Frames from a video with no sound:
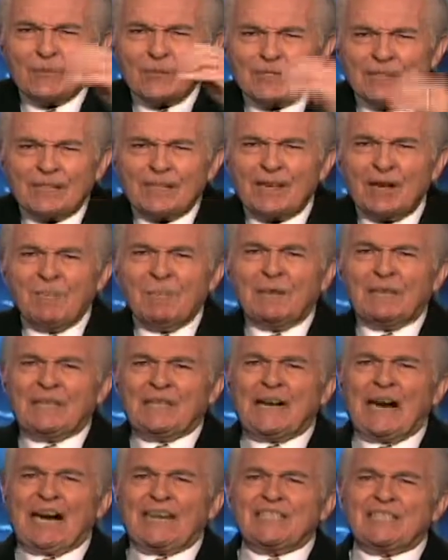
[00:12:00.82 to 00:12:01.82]
was come,
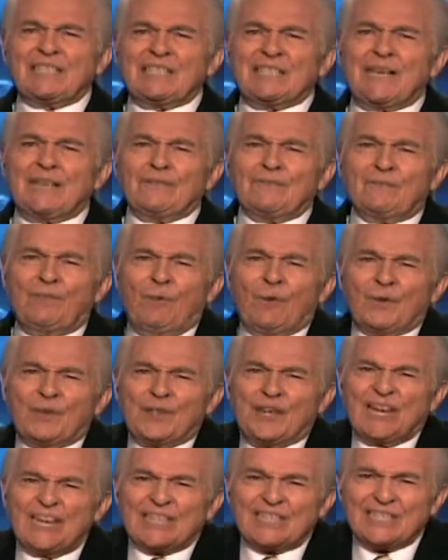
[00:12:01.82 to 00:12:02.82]
God sent forth
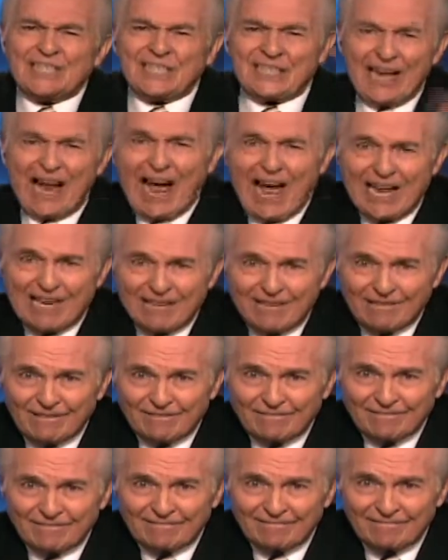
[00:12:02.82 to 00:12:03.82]
his
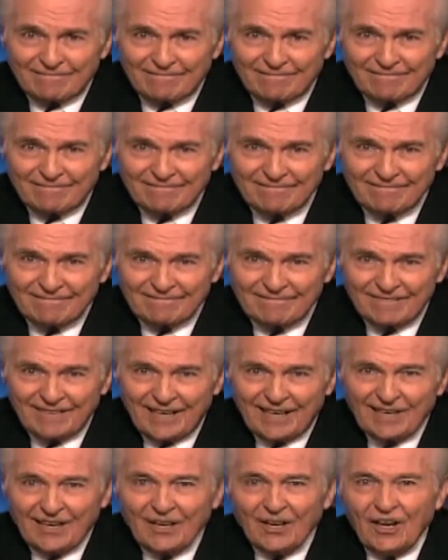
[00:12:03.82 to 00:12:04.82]
Son
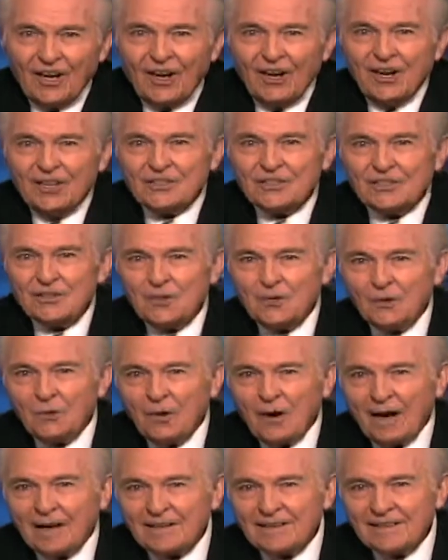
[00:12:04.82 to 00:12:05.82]
to do
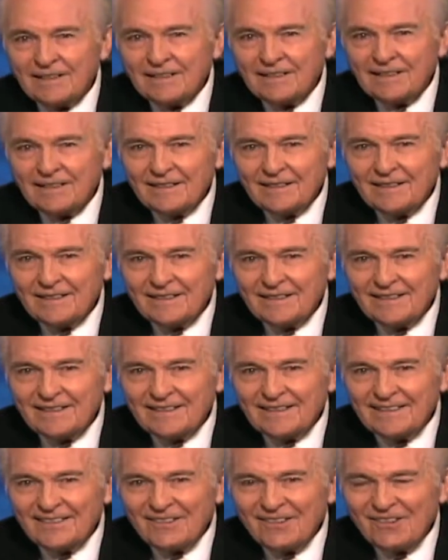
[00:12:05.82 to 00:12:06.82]
what?
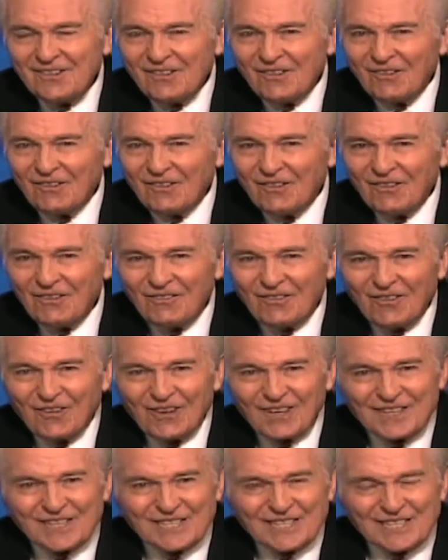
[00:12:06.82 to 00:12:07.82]
Oh
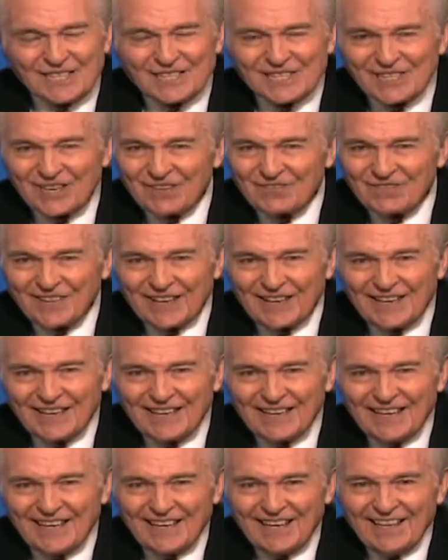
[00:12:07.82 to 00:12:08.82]
boy, this is something.
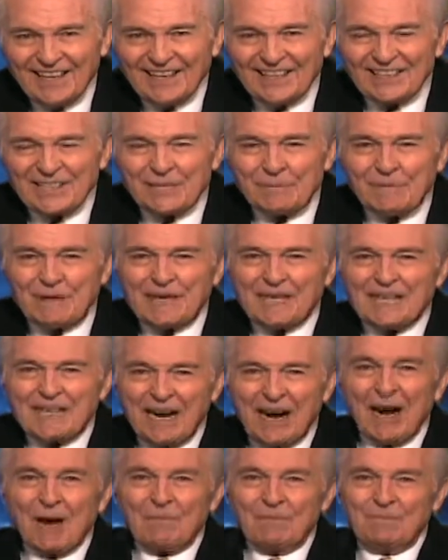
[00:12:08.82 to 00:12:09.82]
To
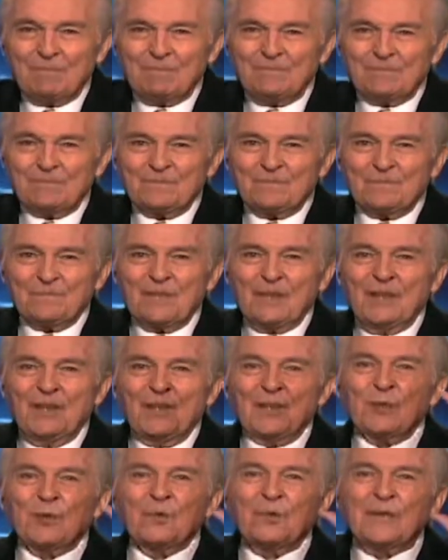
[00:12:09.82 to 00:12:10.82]
become
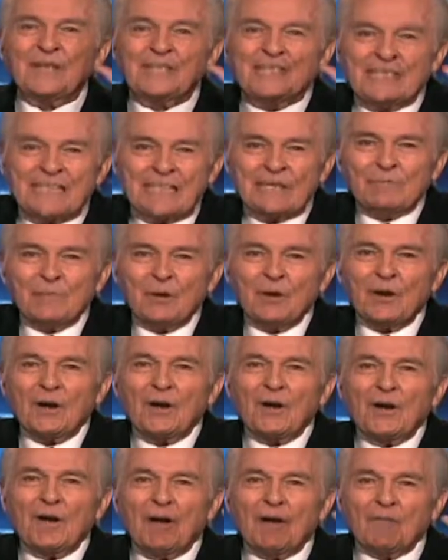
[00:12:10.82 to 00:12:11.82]
the Redeemer
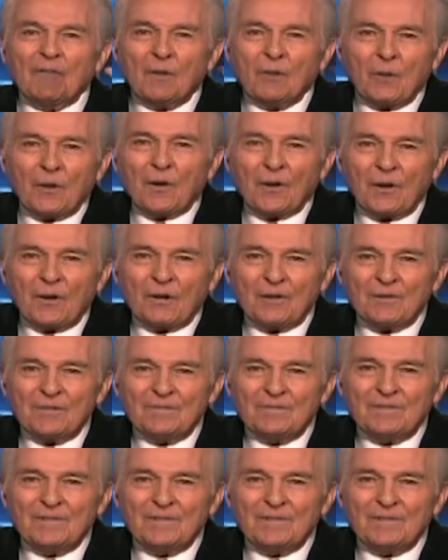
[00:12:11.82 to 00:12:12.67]
of the world.